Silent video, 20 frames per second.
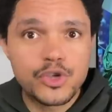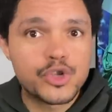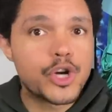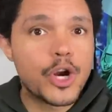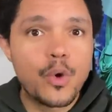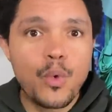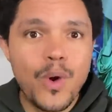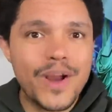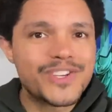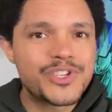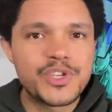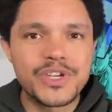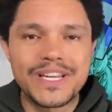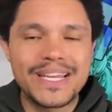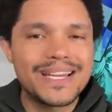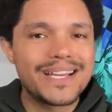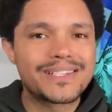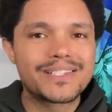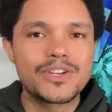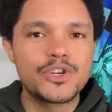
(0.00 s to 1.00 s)
Trick question.
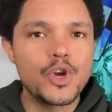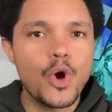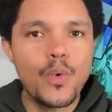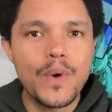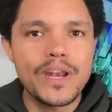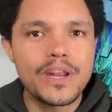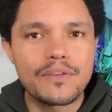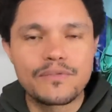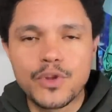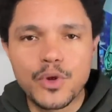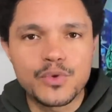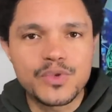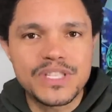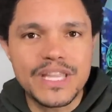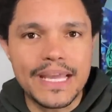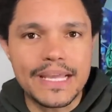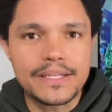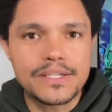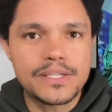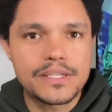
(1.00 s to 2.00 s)
He doesn't know any of those
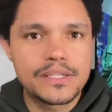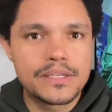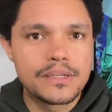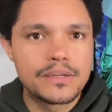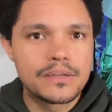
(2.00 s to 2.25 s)
things.